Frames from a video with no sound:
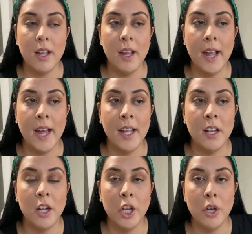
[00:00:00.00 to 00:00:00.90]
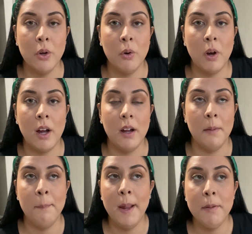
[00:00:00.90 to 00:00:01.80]
and you know,
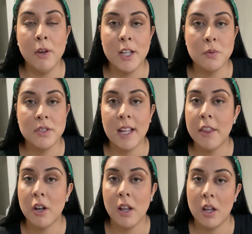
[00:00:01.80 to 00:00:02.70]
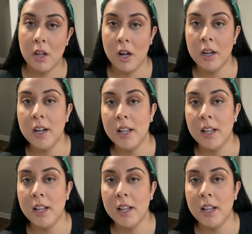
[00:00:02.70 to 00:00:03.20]
maybe you guys will stay there a lot longer.